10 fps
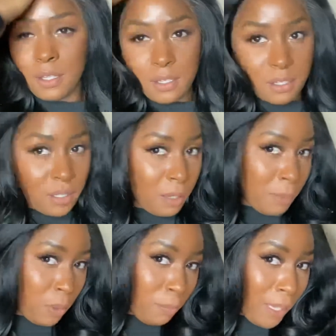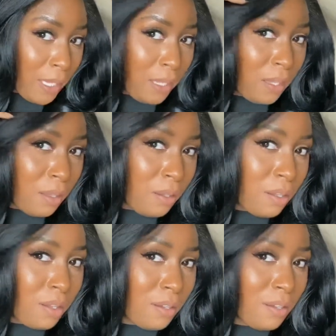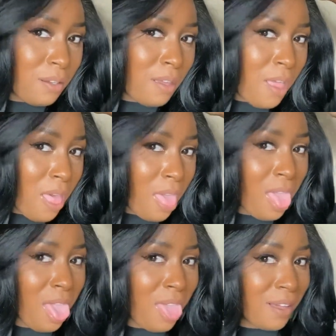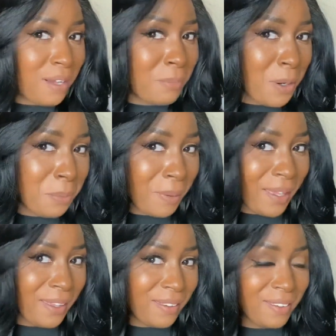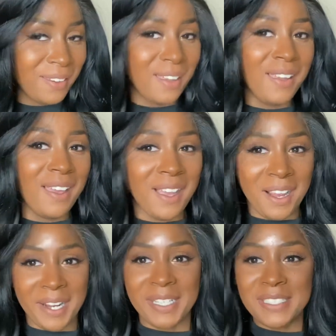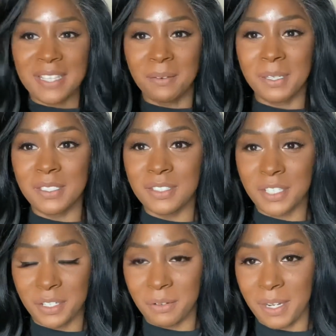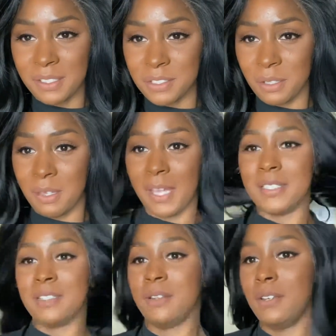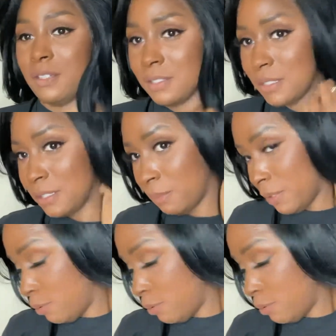Come on, bang. Come on, bang. All right, so I'm gonna turn around and show you guys let me do a